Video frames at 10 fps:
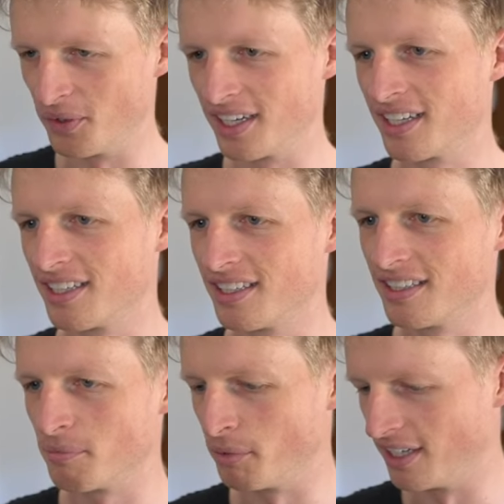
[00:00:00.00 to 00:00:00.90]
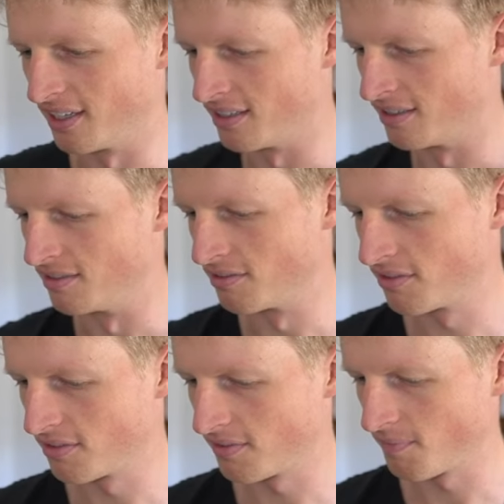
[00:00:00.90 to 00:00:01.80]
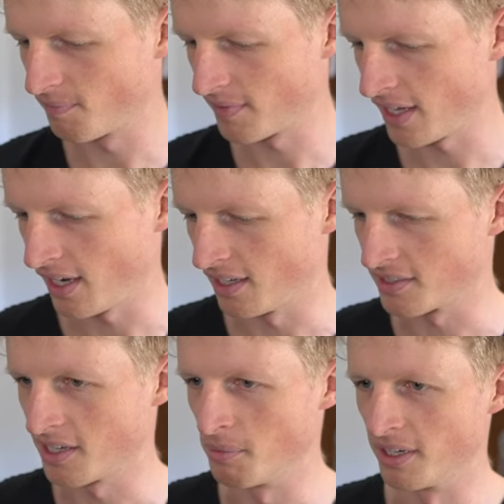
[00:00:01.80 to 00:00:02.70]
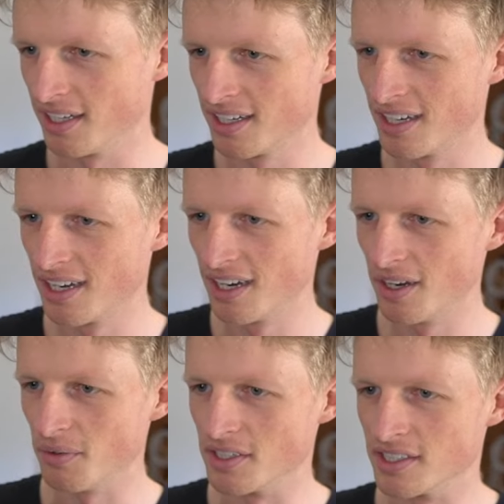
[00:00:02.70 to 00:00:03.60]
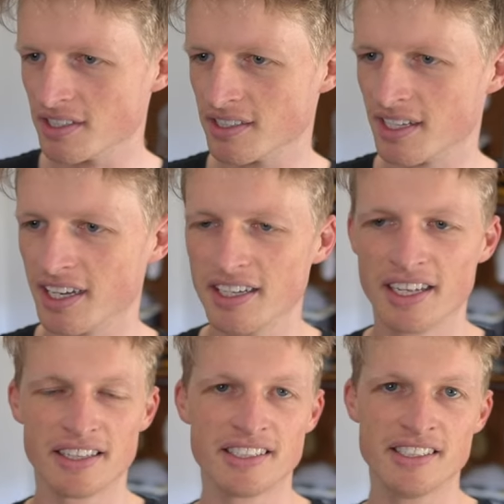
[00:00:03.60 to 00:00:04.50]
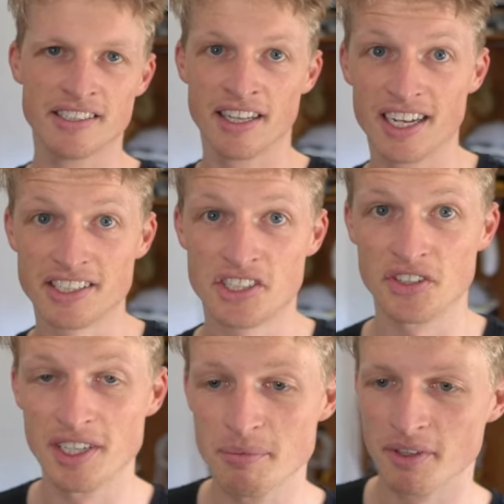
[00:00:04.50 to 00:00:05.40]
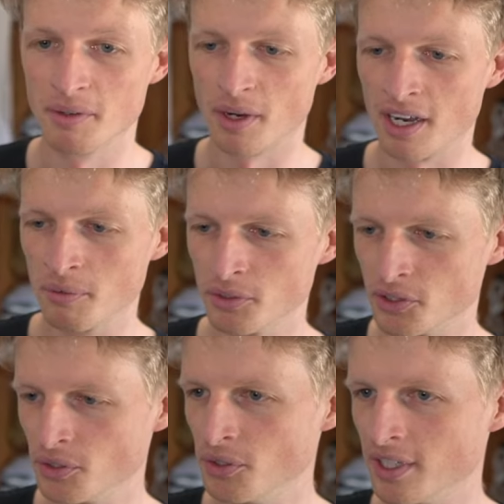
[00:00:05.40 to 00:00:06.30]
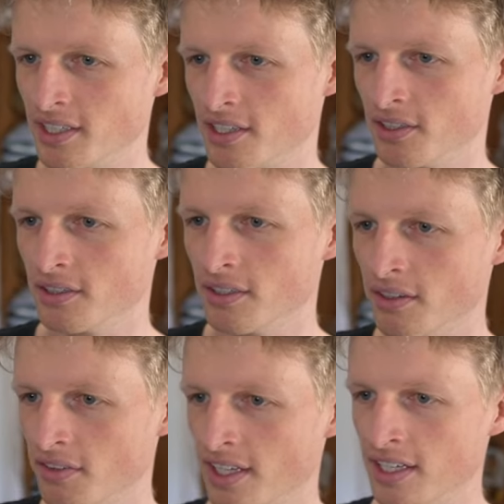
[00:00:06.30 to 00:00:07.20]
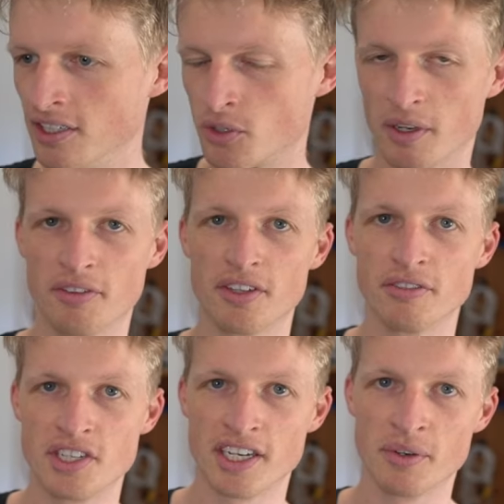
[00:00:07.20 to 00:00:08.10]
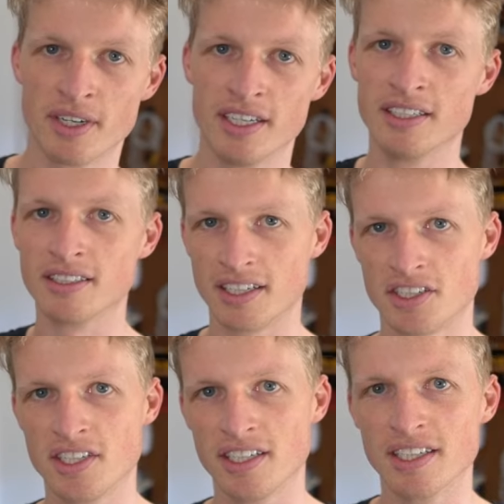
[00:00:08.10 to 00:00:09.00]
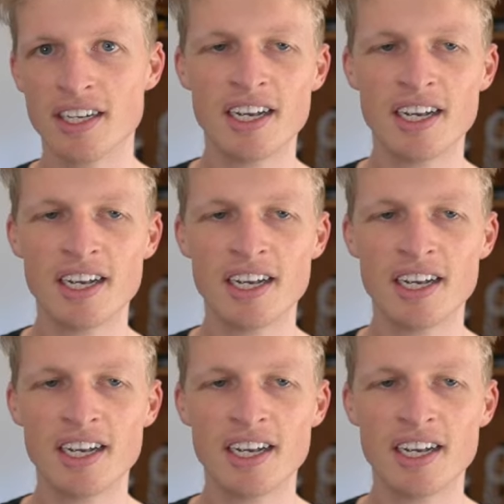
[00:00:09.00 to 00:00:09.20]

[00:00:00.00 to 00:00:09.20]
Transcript: quick bit of housekeeping, which is to say that this is the last stream that I will do until the 12th of January next year.